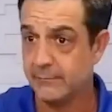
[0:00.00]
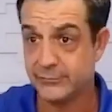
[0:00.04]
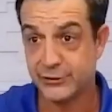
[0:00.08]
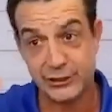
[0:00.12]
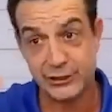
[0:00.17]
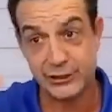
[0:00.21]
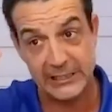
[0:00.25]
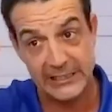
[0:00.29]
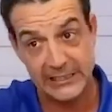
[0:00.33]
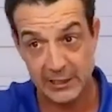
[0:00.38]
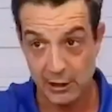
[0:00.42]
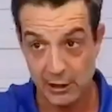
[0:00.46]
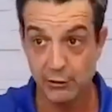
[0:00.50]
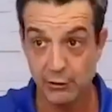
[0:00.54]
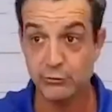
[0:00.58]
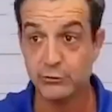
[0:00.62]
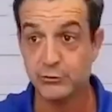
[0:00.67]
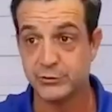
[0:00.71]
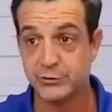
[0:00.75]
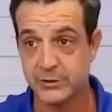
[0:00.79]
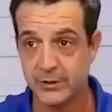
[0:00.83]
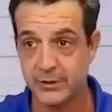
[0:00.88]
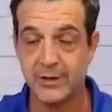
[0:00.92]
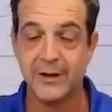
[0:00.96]
She
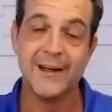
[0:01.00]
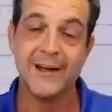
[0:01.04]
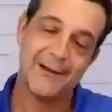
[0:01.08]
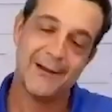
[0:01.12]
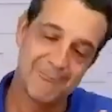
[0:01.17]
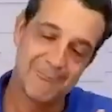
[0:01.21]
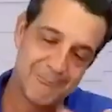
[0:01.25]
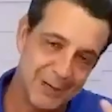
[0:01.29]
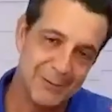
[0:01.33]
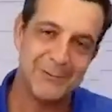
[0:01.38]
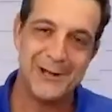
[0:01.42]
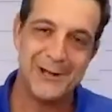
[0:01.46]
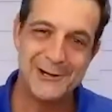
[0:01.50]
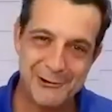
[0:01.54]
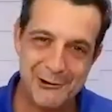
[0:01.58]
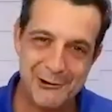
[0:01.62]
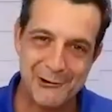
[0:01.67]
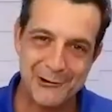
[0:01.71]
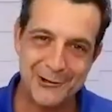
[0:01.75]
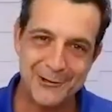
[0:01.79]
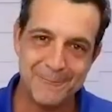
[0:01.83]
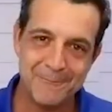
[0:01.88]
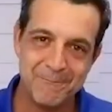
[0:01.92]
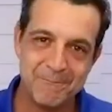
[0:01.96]
knows, being my
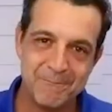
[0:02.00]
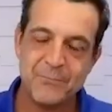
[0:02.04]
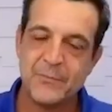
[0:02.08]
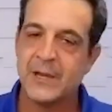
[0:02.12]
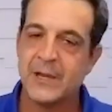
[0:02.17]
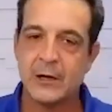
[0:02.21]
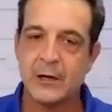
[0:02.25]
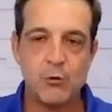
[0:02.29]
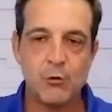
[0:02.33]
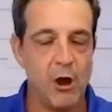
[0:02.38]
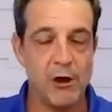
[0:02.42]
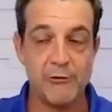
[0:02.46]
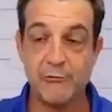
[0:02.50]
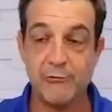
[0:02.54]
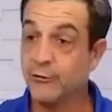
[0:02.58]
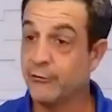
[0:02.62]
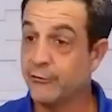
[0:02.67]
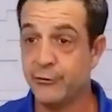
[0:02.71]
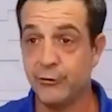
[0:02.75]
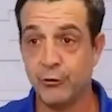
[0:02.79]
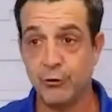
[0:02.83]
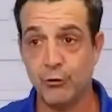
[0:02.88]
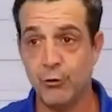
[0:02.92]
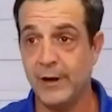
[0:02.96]
daughter, the quadrant
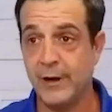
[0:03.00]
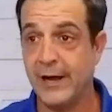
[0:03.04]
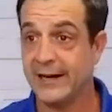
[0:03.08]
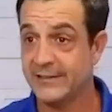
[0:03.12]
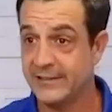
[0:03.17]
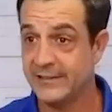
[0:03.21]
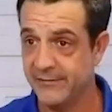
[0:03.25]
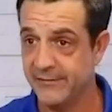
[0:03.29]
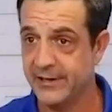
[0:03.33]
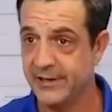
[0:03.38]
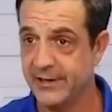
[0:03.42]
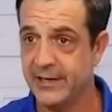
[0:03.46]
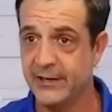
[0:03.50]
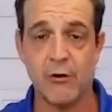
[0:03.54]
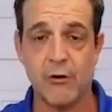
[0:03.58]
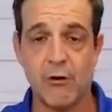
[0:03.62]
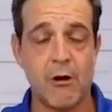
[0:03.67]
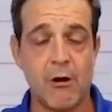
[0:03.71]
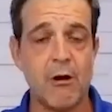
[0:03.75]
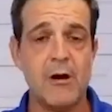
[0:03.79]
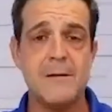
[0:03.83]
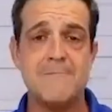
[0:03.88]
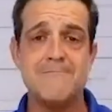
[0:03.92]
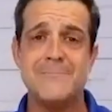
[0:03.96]
two activities
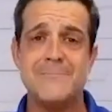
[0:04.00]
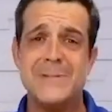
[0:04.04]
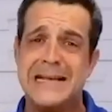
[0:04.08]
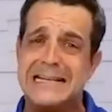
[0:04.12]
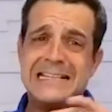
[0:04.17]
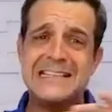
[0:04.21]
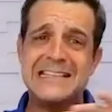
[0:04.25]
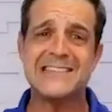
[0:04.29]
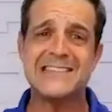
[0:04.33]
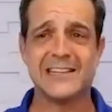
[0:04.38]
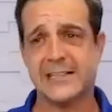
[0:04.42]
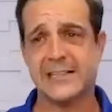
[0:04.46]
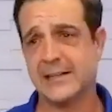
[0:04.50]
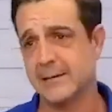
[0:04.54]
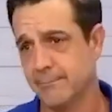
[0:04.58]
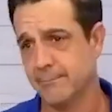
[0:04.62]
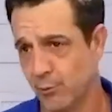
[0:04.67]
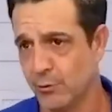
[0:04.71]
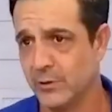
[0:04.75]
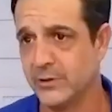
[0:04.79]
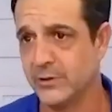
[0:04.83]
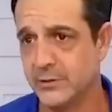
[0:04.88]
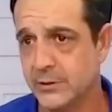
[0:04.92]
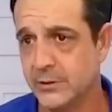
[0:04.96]
are immensely
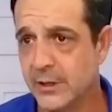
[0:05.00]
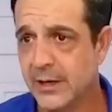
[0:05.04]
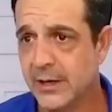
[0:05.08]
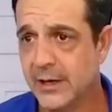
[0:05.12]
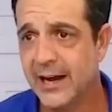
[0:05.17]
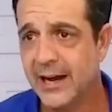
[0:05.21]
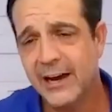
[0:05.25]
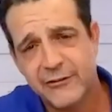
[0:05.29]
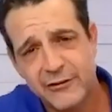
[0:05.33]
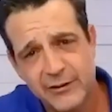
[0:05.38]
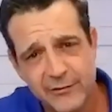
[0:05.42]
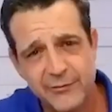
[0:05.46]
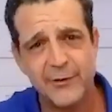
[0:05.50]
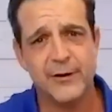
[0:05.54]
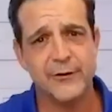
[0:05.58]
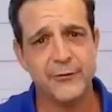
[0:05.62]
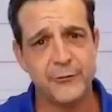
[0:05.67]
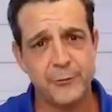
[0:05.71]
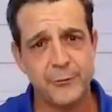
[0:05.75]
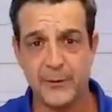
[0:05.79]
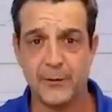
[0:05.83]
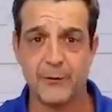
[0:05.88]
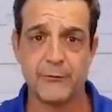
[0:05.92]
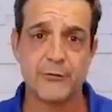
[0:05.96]
important. And she's very
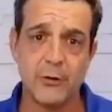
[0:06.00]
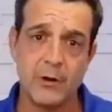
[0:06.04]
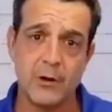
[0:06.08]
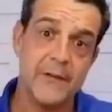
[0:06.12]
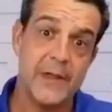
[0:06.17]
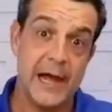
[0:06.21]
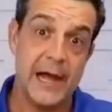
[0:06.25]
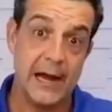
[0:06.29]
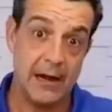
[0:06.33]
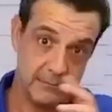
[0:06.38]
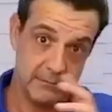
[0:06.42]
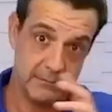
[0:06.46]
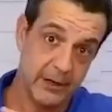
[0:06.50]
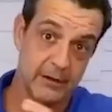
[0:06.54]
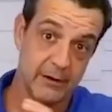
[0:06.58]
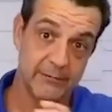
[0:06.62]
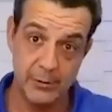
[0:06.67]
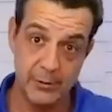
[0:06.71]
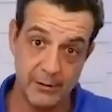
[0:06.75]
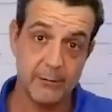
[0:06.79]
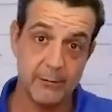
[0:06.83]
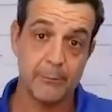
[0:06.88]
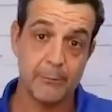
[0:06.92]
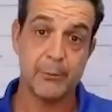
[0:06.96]
spiritual. And that, you know, if
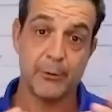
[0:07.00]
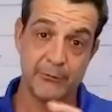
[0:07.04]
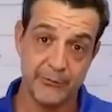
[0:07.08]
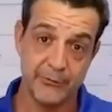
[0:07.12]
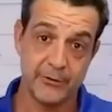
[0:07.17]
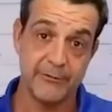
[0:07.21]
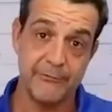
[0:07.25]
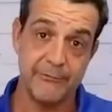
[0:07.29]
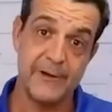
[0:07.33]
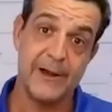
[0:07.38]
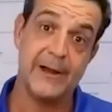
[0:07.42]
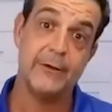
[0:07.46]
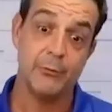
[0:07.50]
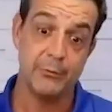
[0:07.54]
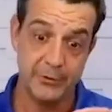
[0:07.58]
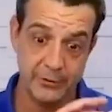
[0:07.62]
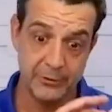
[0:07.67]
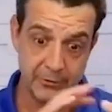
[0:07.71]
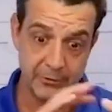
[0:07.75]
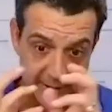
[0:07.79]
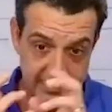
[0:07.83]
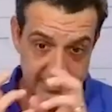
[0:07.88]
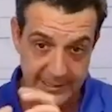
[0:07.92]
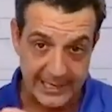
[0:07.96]
you have a person of faith, when
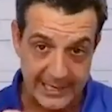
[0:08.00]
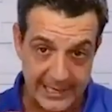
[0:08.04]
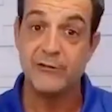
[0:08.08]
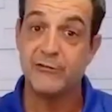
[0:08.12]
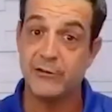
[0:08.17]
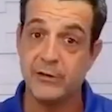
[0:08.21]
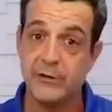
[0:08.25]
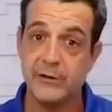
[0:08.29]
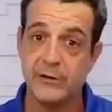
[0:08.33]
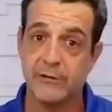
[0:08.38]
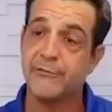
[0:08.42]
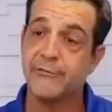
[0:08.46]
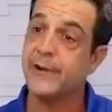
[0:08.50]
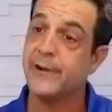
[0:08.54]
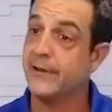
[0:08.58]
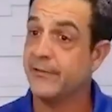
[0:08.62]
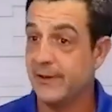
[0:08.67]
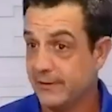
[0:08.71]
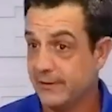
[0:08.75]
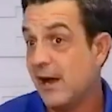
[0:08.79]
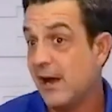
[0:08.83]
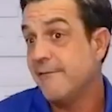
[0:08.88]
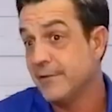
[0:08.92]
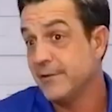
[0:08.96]
you're engaged in your faith,
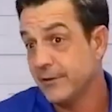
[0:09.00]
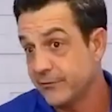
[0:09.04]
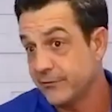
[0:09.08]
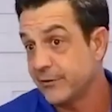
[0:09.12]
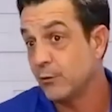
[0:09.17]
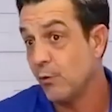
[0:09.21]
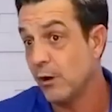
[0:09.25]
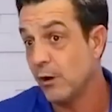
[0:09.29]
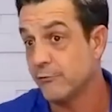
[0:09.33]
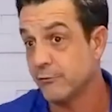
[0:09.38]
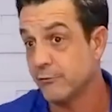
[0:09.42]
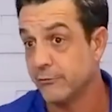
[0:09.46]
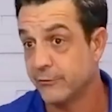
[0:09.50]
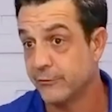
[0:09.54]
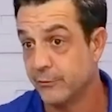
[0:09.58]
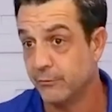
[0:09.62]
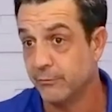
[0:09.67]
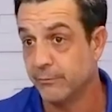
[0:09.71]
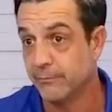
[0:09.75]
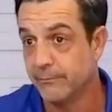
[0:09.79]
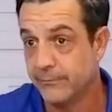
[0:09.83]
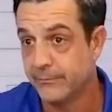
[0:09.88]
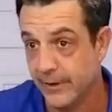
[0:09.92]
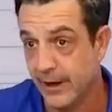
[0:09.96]
that's obviously quadrant two
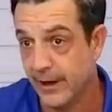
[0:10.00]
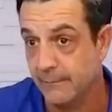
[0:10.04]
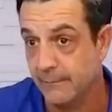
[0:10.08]
time.